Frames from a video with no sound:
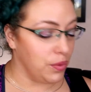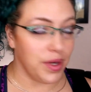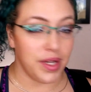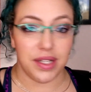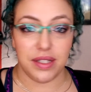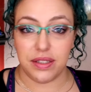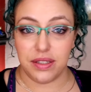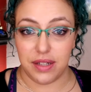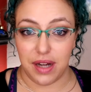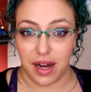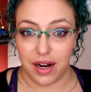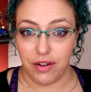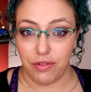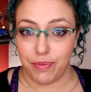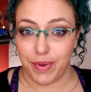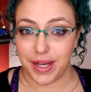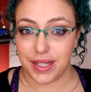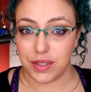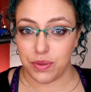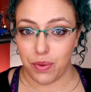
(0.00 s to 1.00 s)
We're gonna start
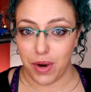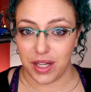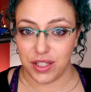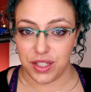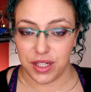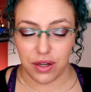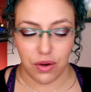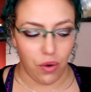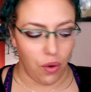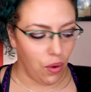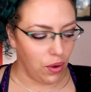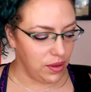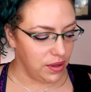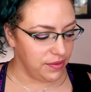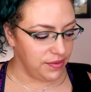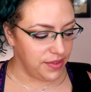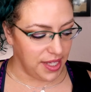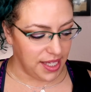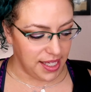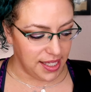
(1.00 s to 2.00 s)
off by swatching all
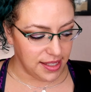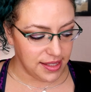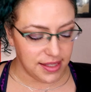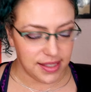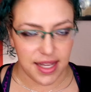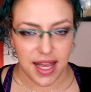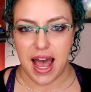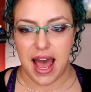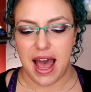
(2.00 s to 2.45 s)
of these